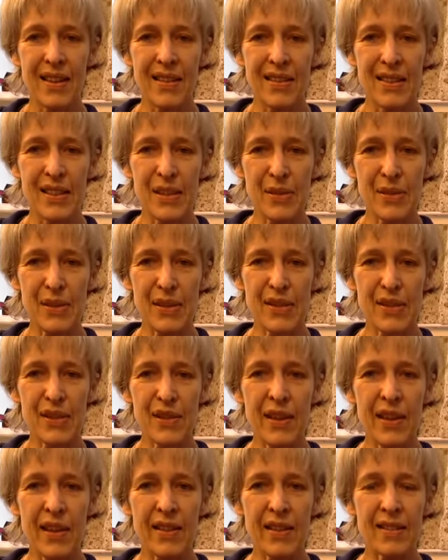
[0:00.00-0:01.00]
She was
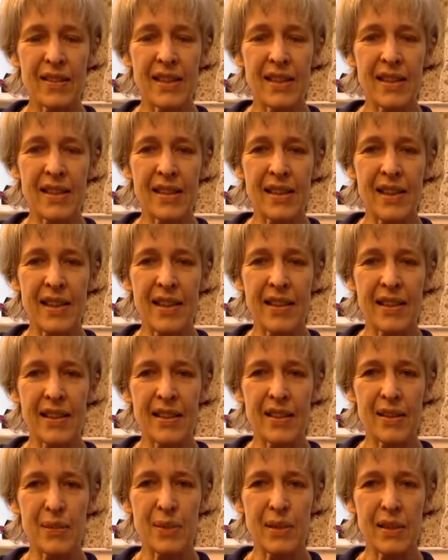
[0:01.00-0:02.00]
doing things like
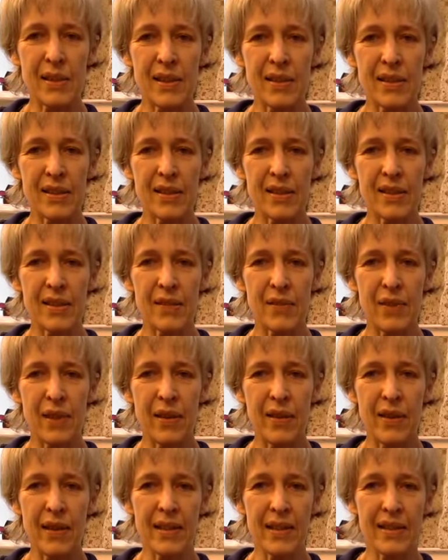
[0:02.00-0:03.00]
this with us. It's a
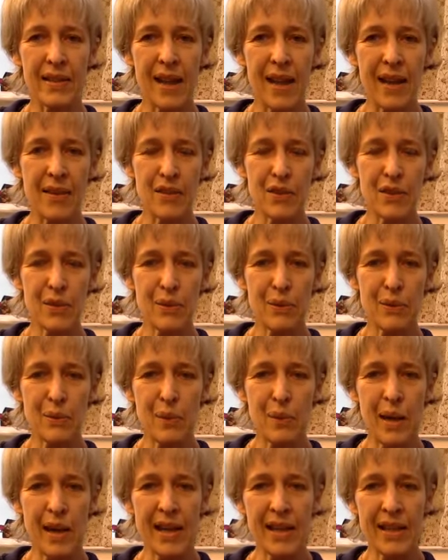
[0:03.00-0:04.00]
very natural
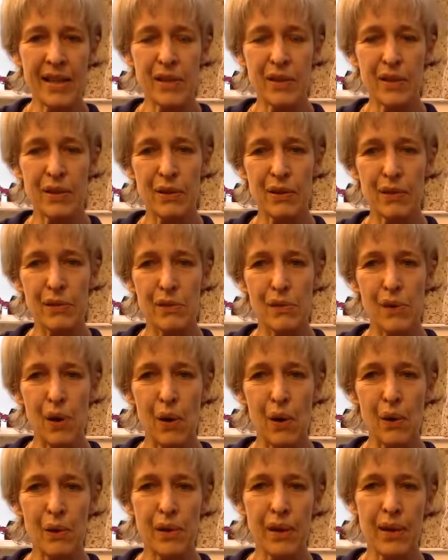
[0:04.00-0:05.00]
way to
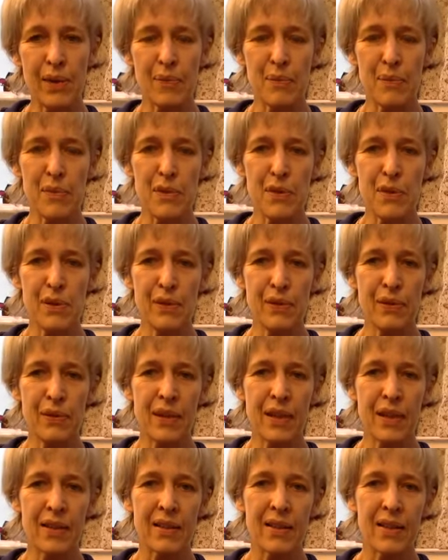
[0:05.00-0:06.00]
roll and move.
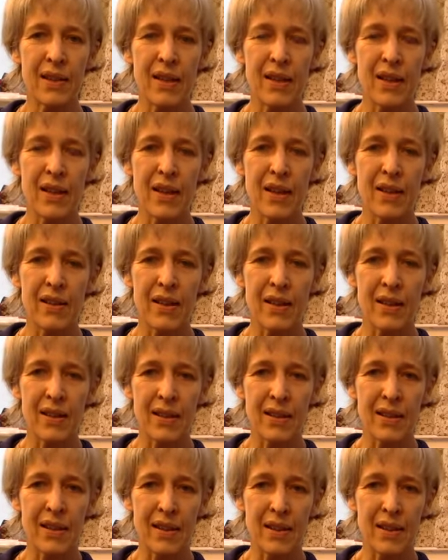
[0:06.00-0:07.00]

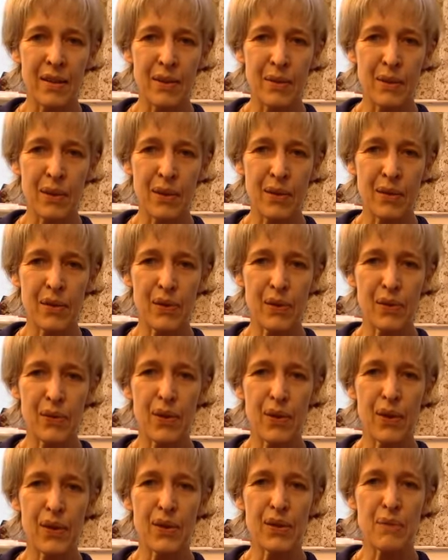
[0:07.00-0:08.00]
Uh, one of the
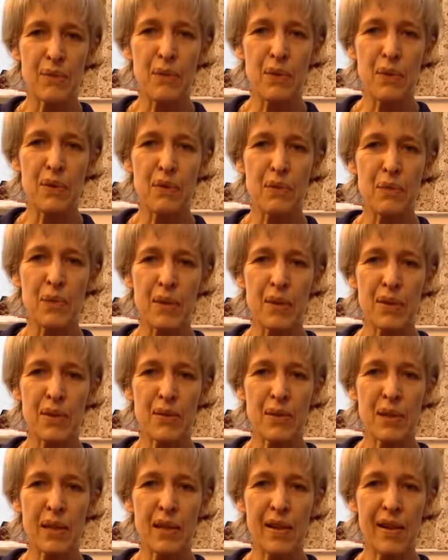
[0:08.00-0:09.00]
first movements
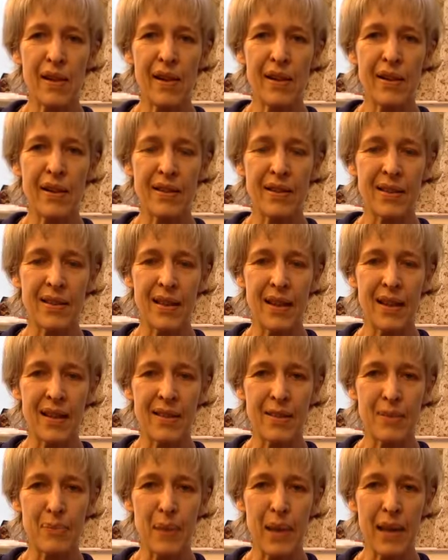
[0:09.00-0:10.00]
we learn
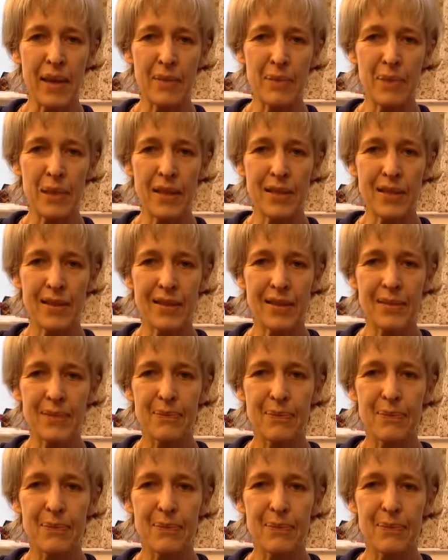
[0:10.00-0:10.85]
as babies.